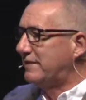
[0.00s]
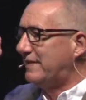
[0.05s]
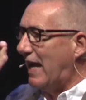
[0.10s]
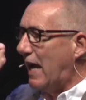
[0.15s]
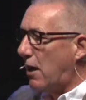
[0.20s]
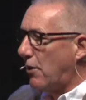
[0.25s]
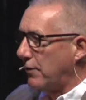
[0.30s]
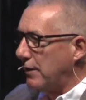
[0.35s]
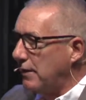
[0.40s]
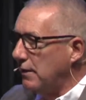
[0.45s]

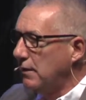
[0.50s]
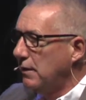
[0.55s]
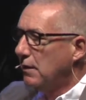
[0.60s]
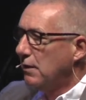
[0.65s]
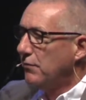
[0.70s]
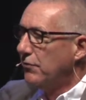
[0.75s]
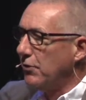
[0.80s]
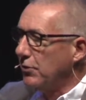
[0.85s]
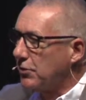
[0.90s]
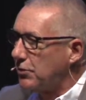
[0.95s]
doubting
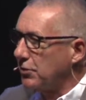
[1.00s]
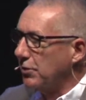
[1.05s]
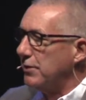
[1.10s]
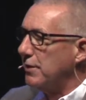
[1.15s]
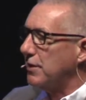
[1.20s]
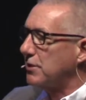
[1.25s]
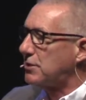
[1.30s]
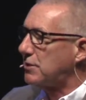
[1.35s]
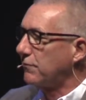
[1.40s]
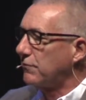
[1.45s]
the
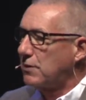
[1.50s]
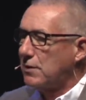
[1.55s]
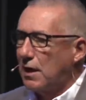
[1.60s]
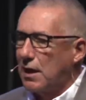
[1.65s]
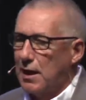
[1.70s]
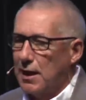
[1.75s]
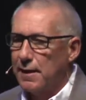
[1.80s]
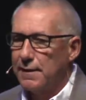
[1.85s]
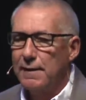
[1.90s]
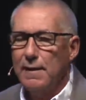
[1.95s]
goodness of
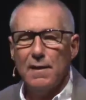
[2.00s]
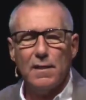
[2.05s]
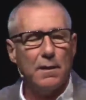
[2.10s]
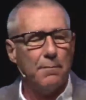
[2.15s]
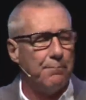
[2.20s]
God. The